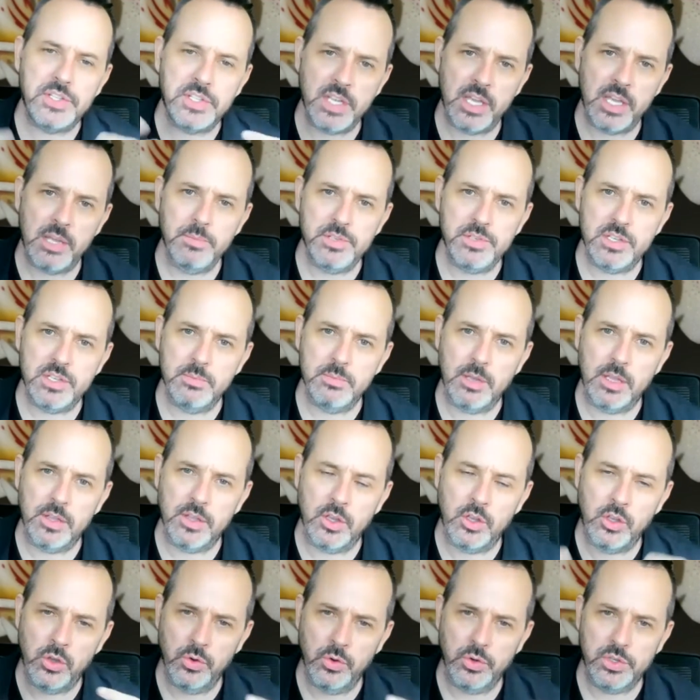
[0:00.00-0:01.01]
It seems to
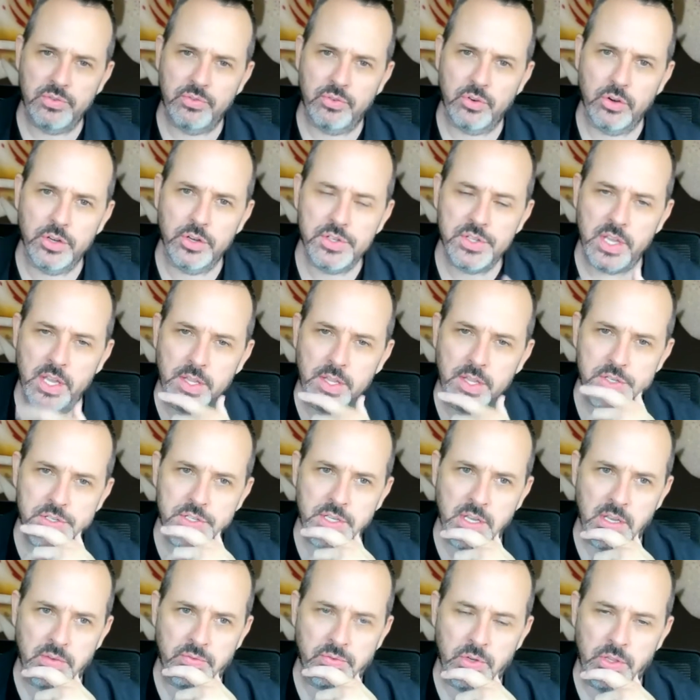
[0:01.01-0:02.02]
me that Yuke's first
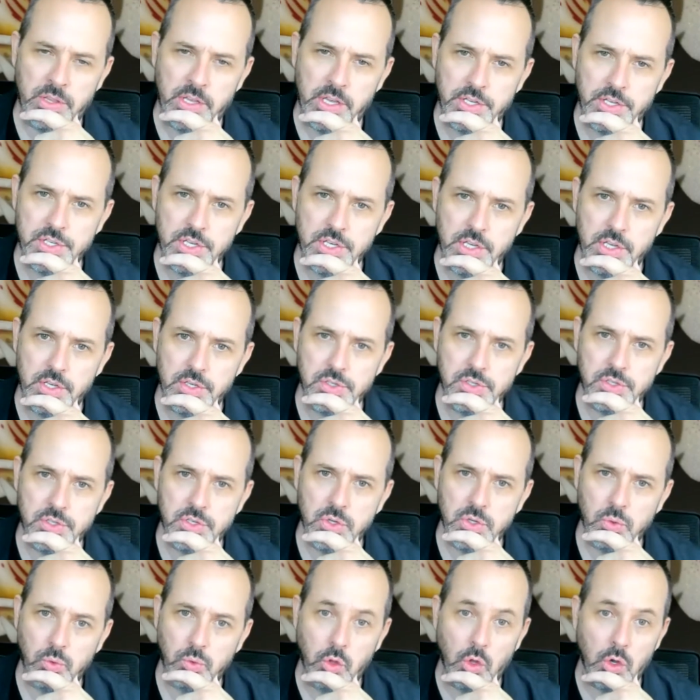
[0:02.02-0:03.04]
instinct for this
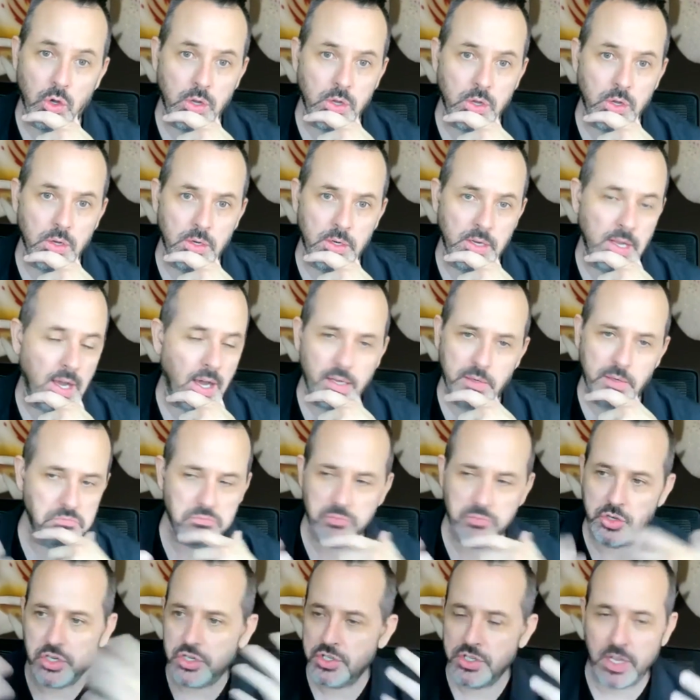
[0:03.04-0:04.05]
is to look,
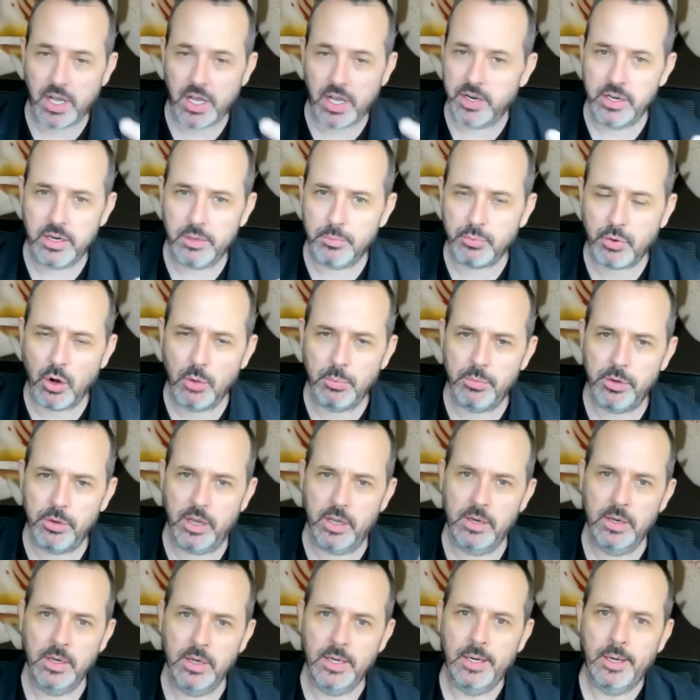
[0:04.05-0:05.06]
which is not
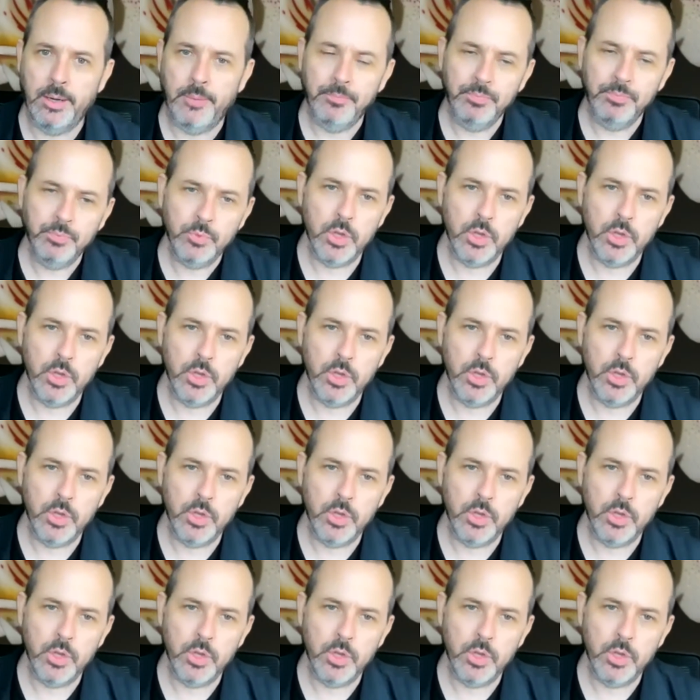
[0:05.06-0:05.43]
inappropriate,